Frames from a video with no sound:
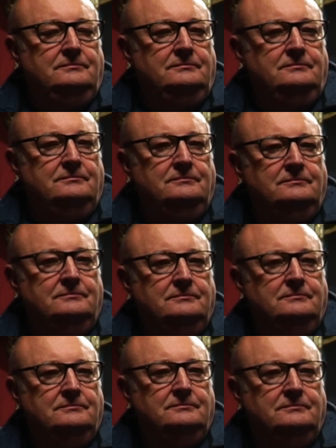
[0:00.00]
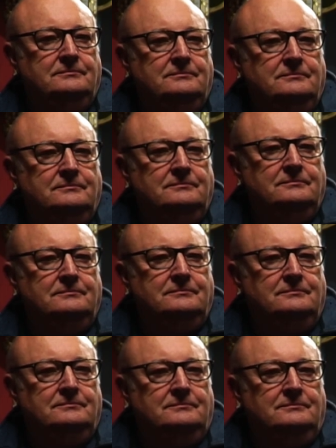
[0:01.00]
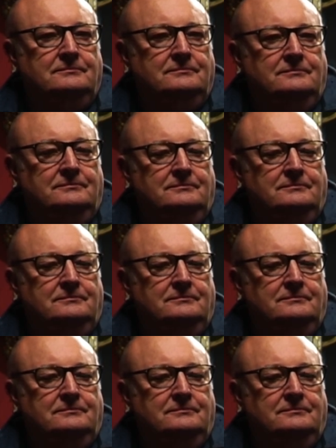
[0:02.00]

The person shown says nothing.